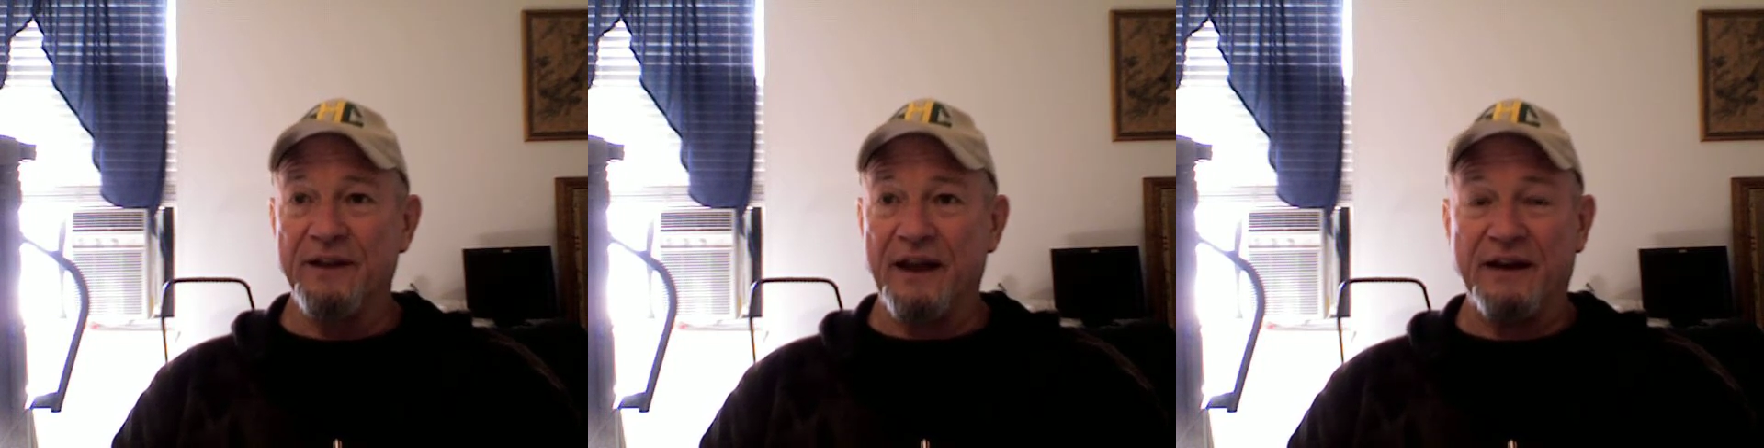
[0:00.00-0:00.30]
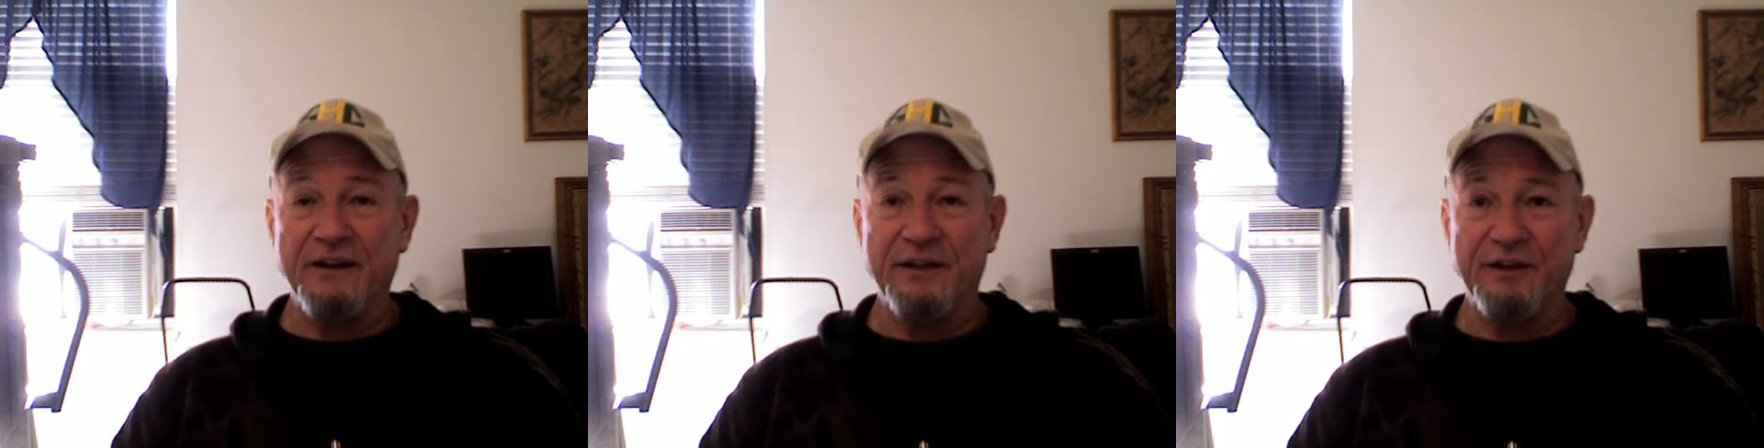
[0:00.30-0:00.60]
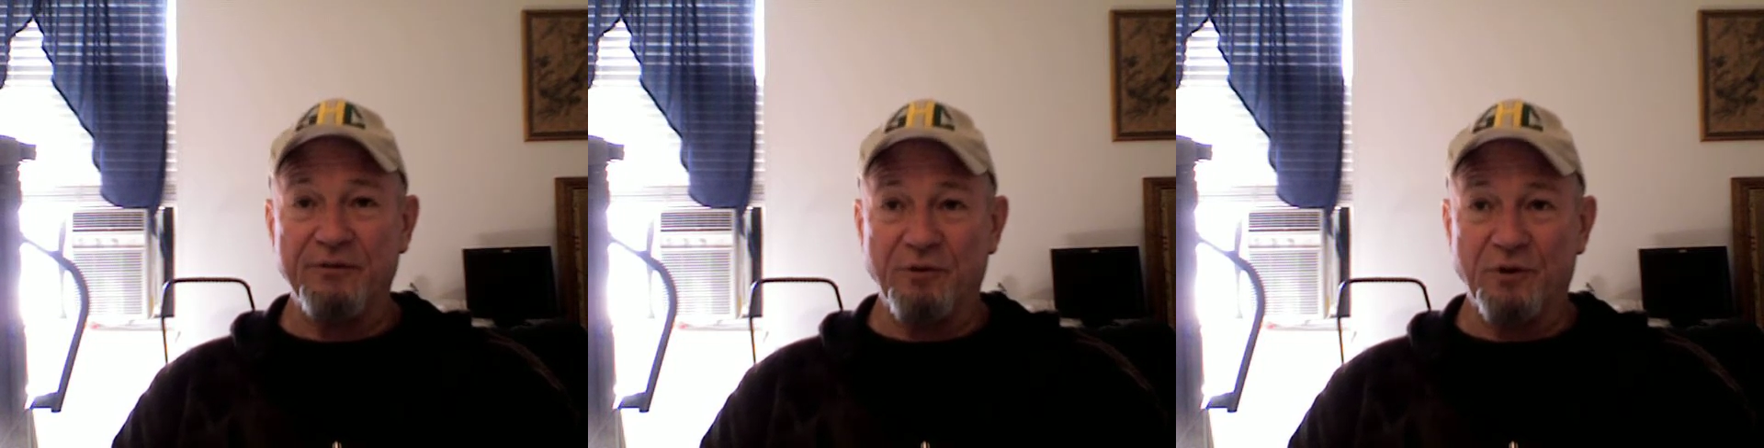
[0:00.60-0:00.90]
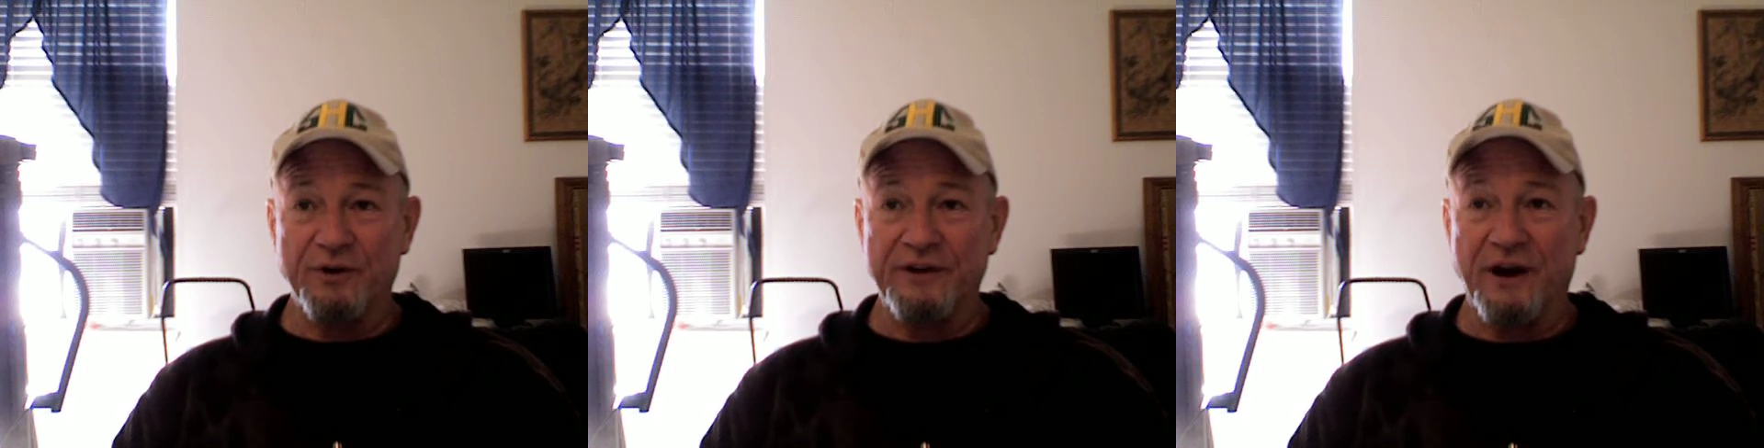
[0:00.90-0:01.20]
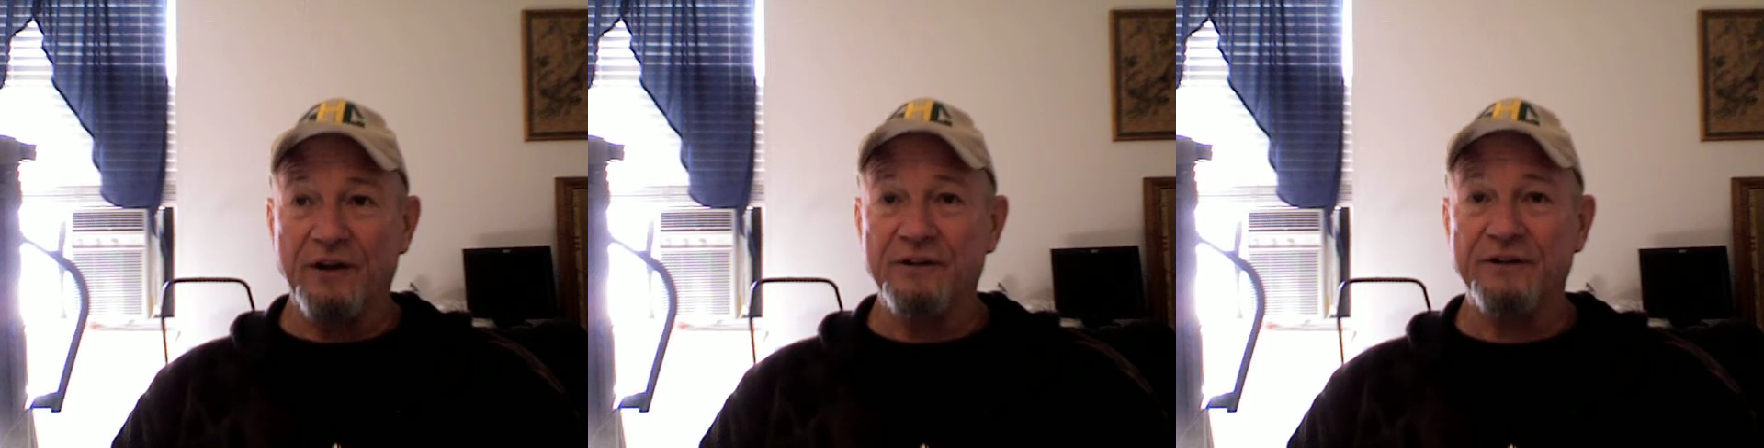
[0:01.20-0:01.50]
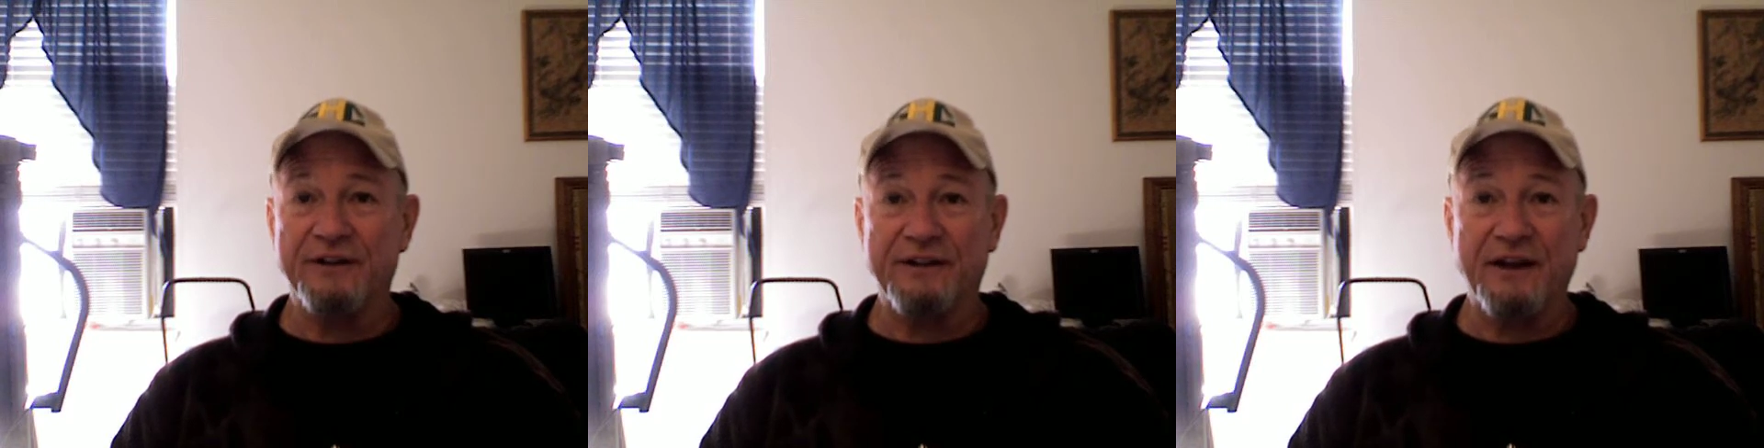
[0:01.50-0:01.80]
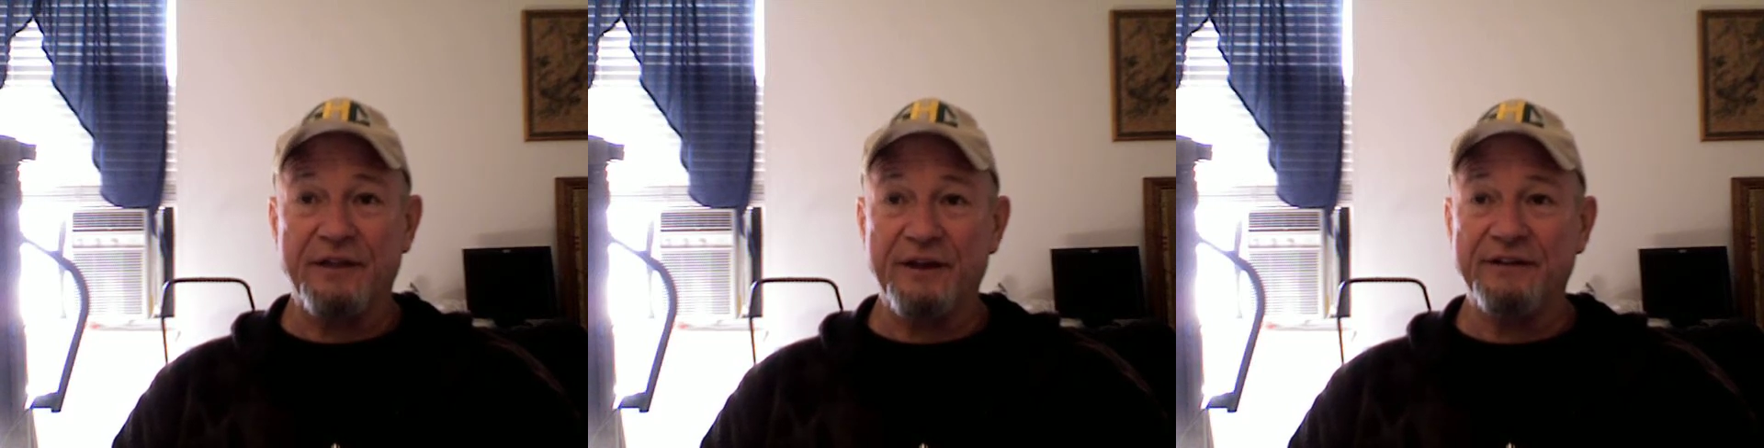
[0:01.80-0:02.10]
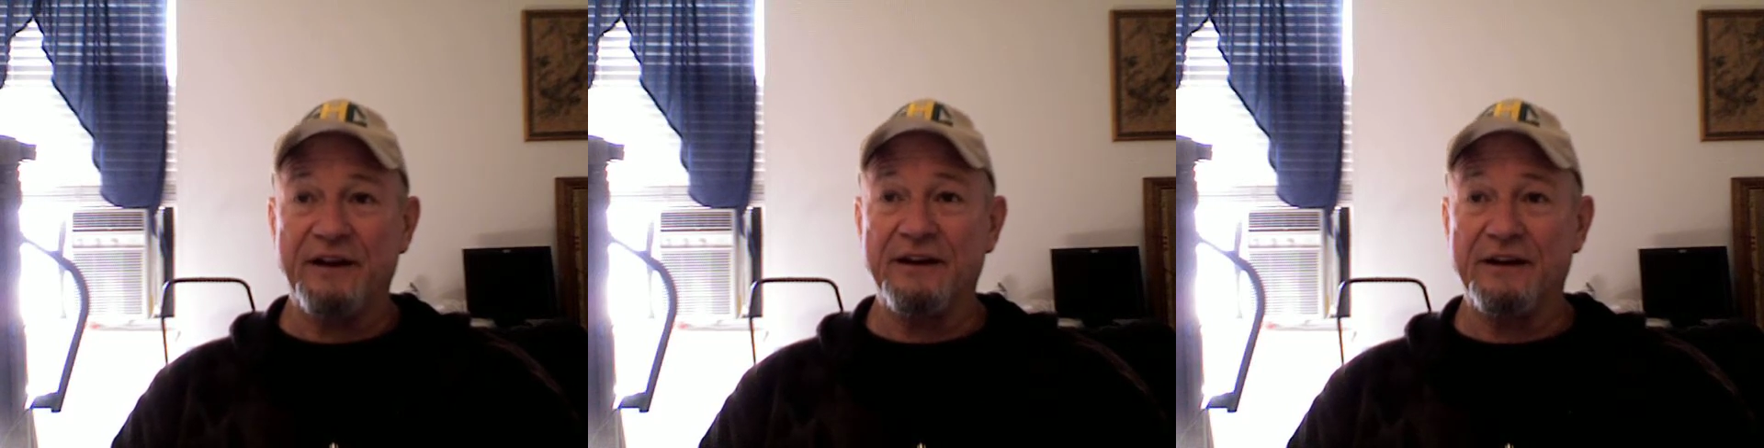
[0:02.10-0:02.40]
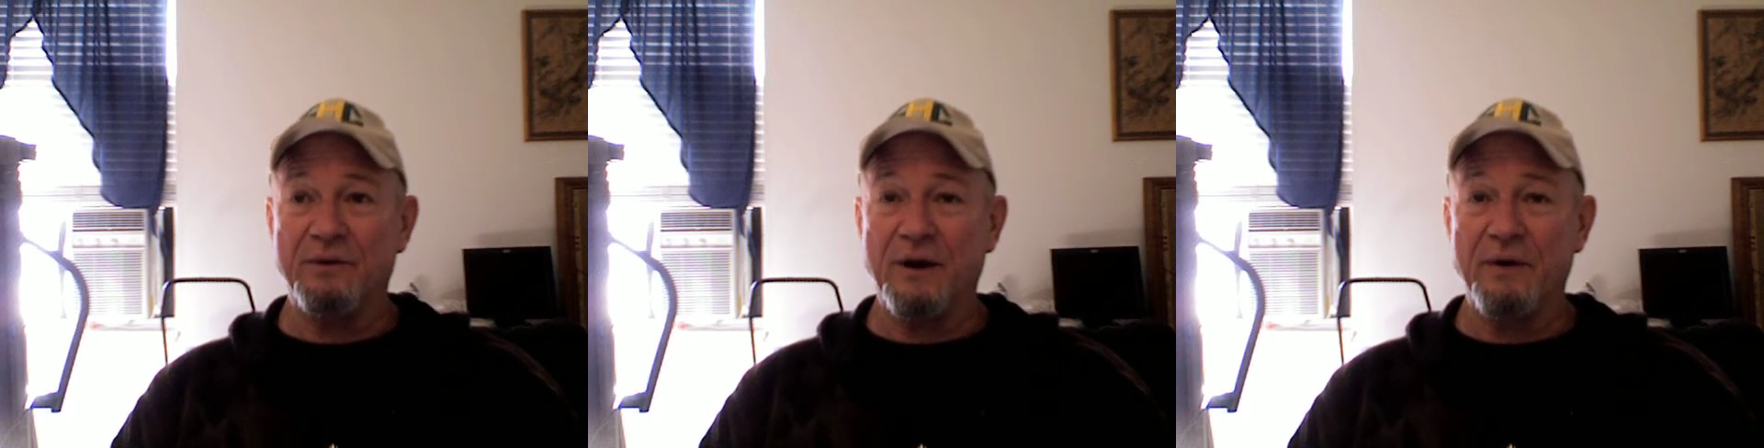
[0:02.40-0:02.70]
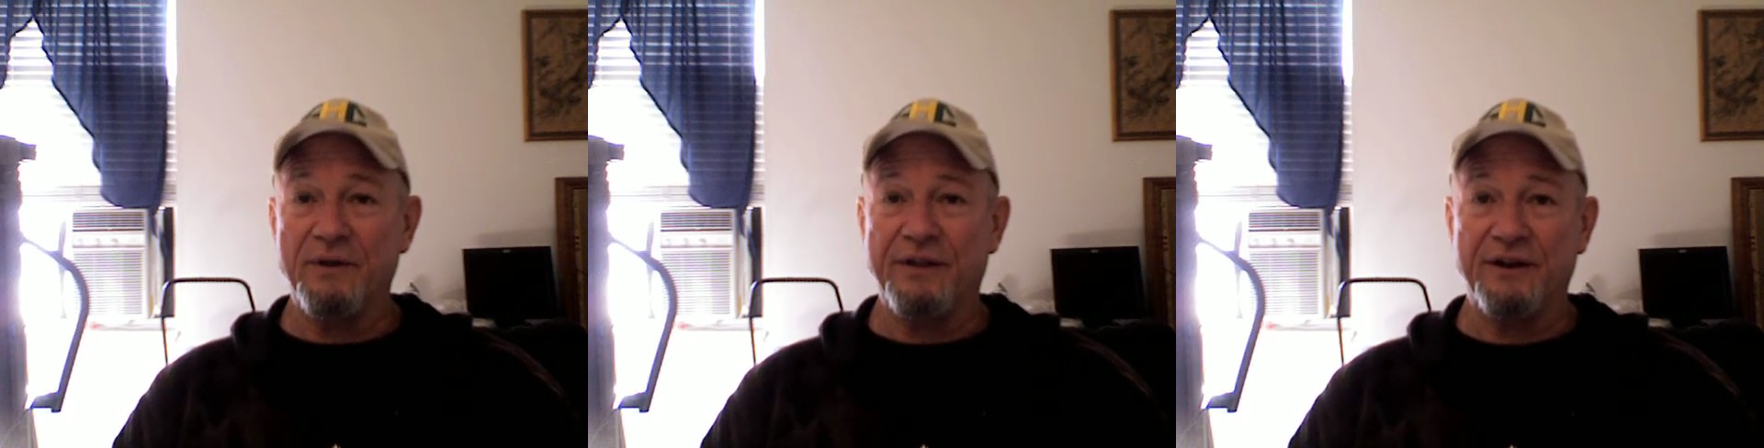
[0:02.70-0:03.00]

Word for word: anything for a dollar that they think they can get away with.